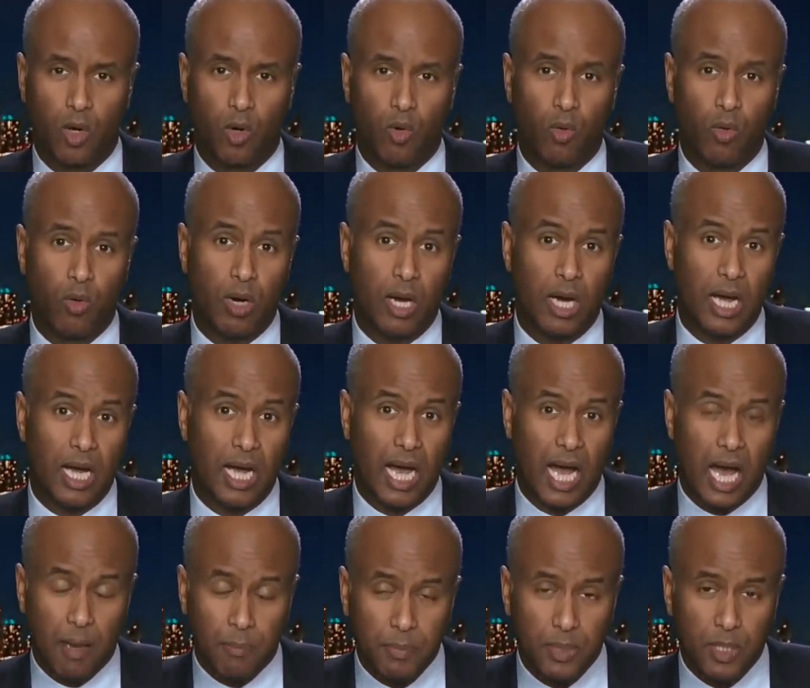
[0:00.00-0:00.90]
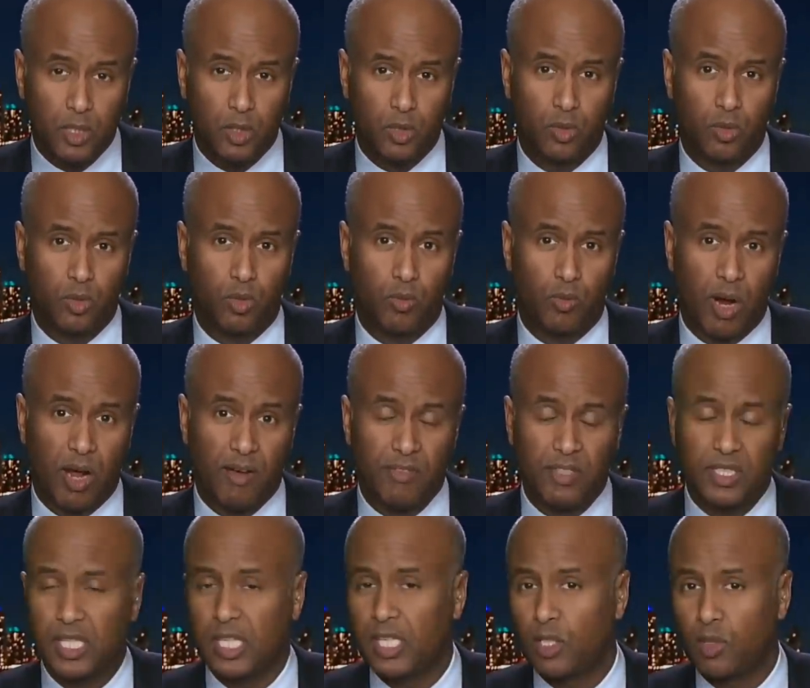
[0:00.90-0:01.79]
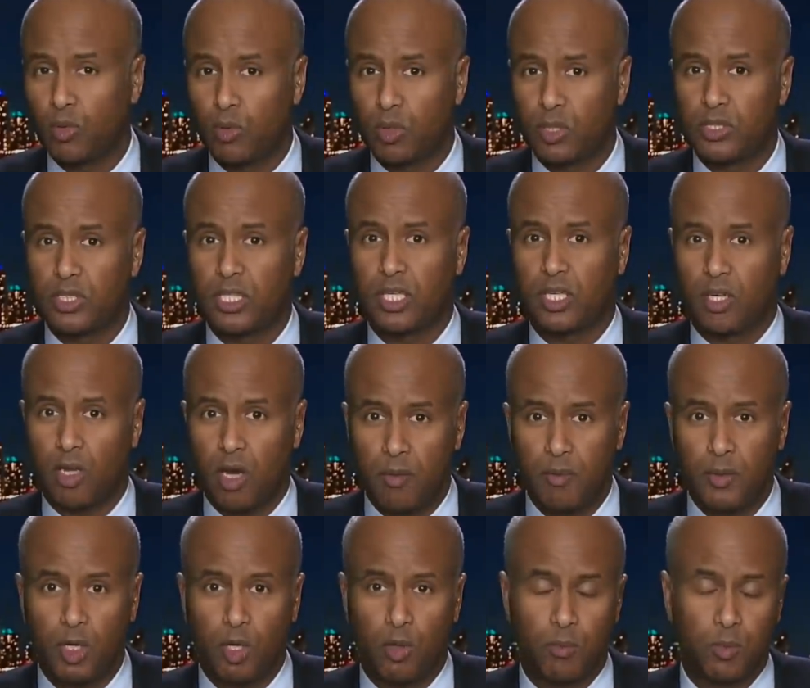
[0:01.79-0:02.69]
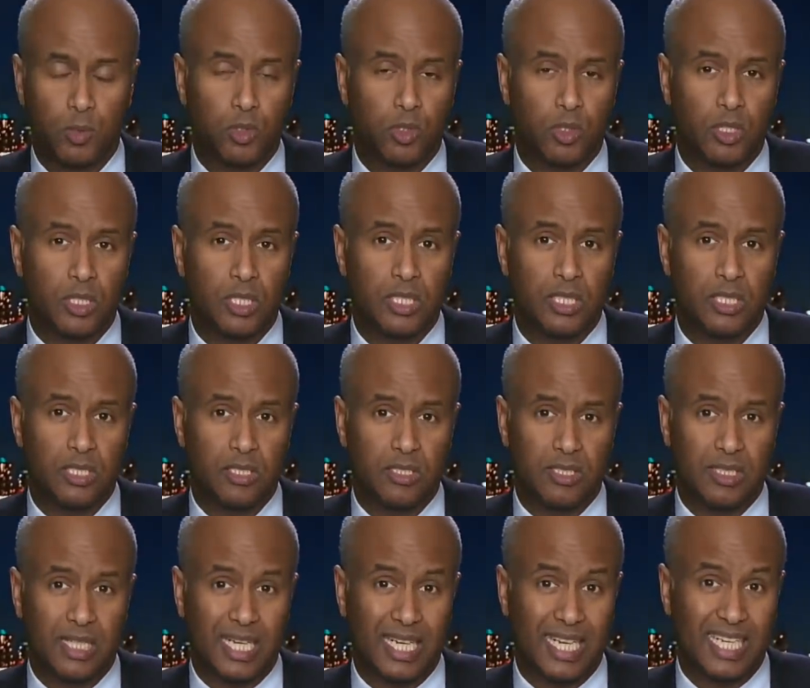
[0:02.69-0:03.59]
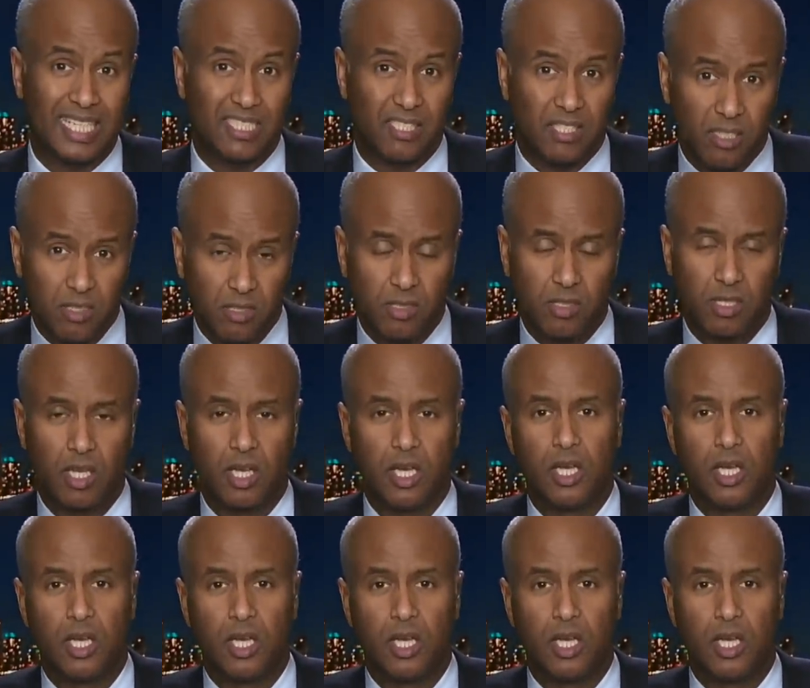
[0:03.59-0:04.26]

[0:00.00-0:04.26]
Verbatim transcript: who are happy to gravitate towards economic opportunities that exist